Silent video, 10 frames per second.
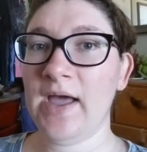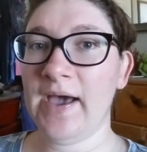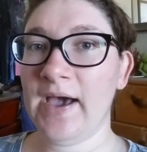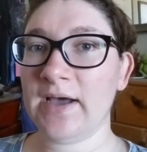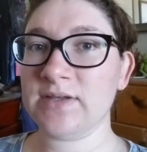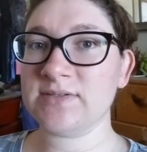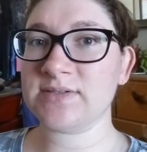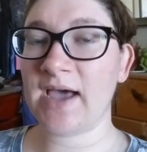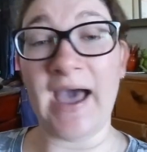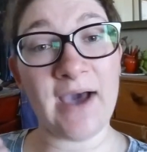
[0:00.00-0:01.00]
as
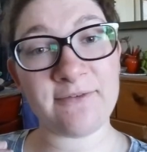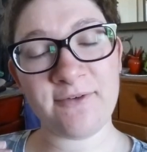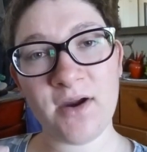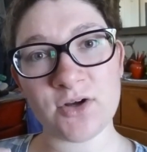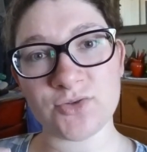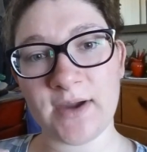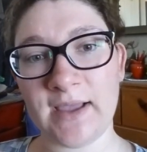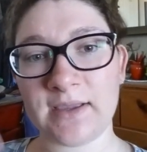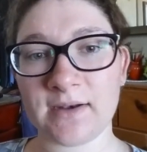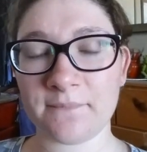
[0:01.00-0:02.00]
half fire
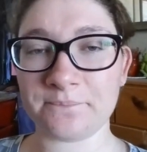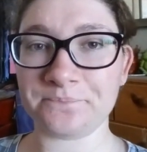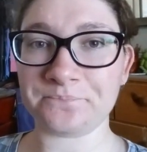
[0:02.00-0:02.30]
dragon.